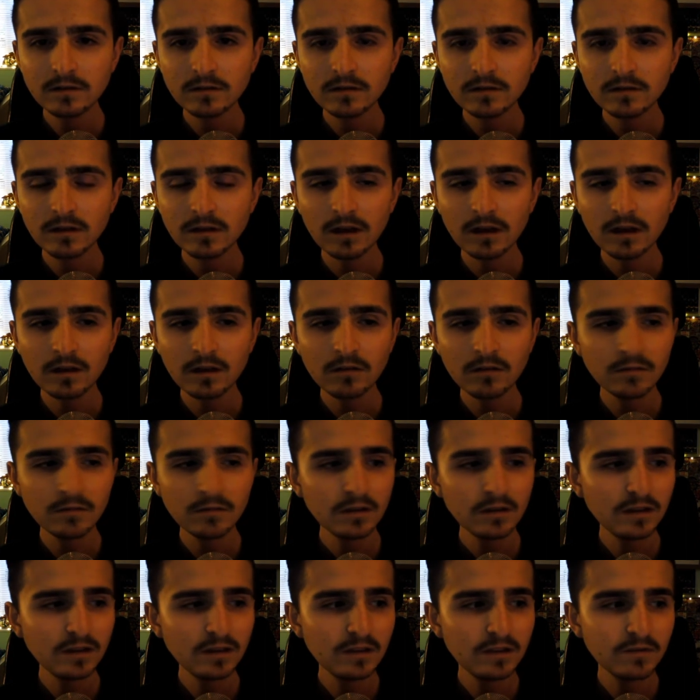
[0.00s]
I
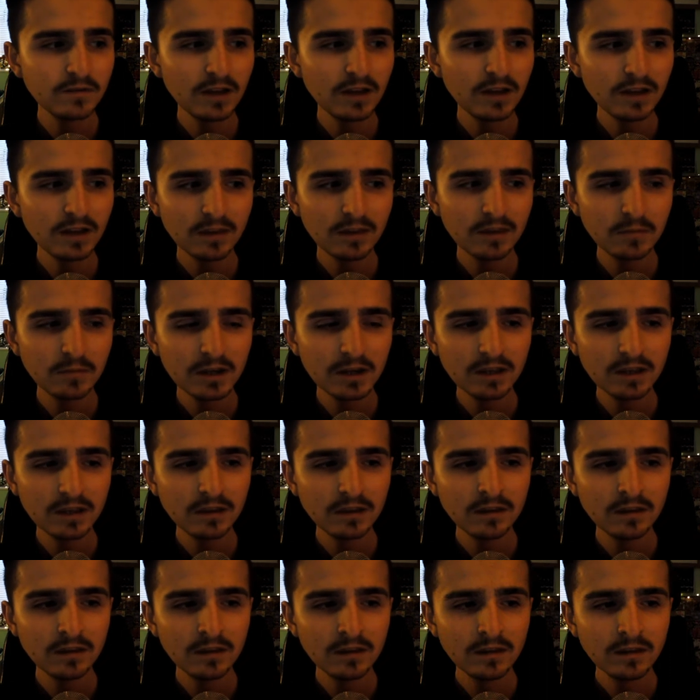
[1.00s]
didn't even like that many
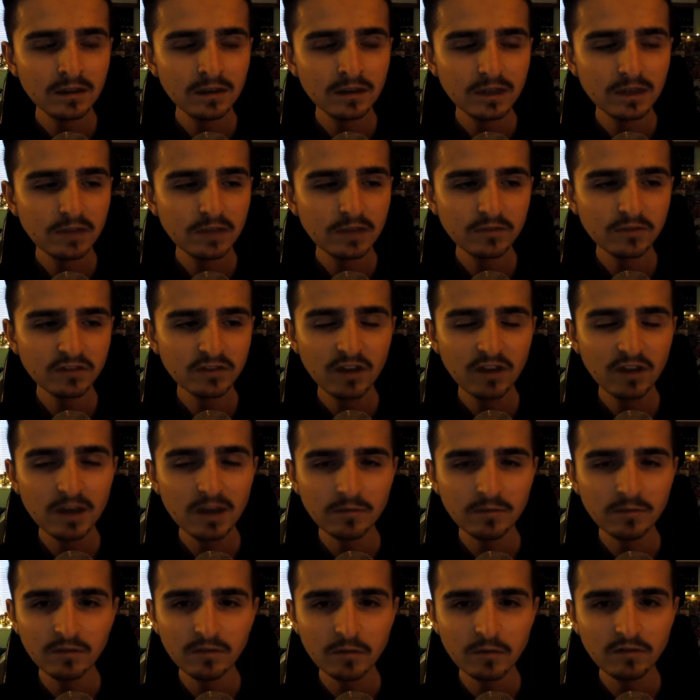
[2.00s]
different
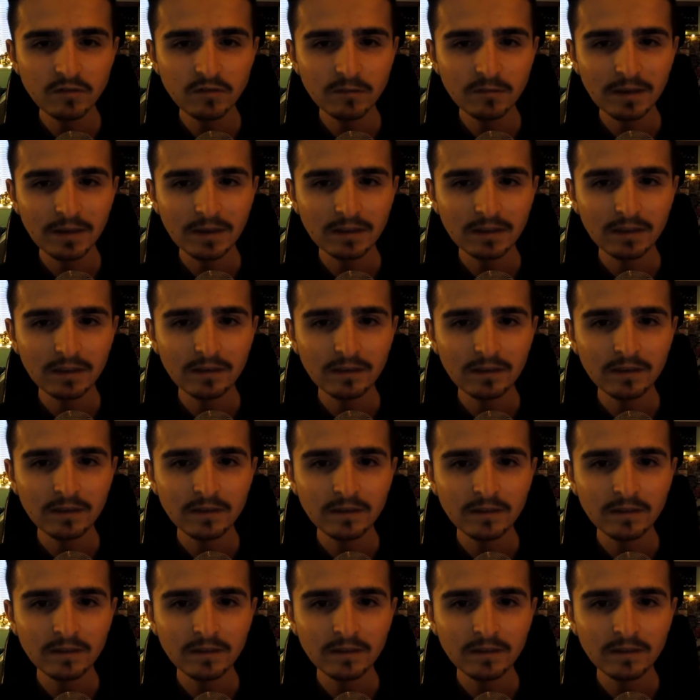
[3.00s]
types of music back then.